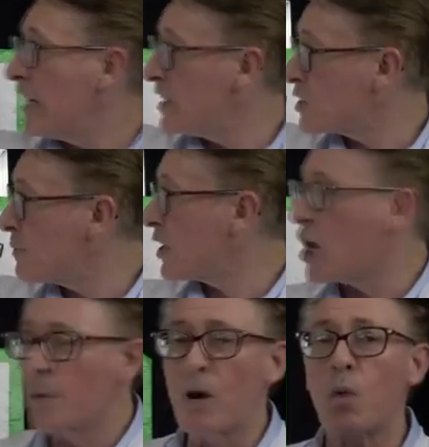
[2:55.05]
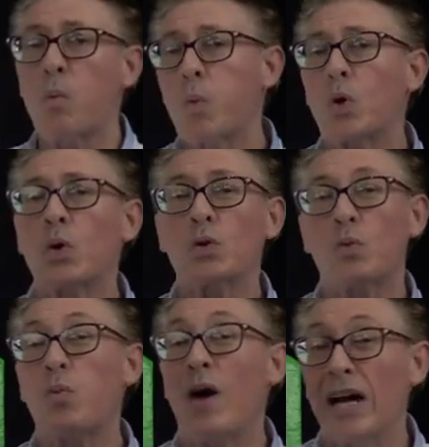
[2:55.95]
It has become a
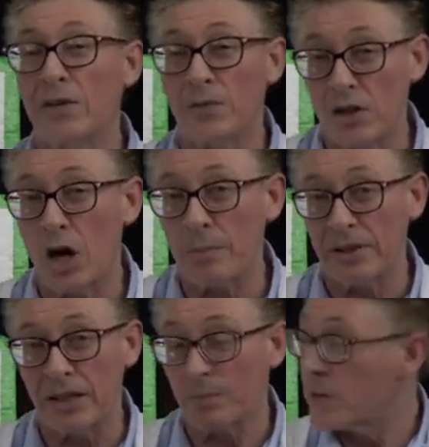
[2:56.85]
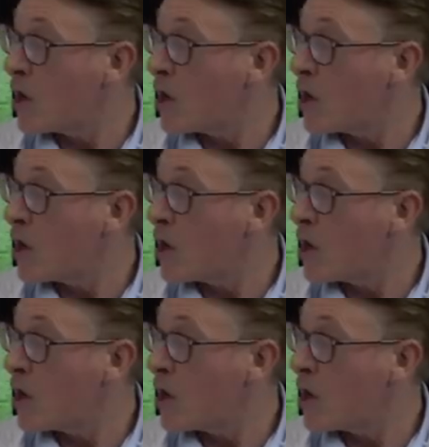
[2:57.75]
worldwide phenomenon.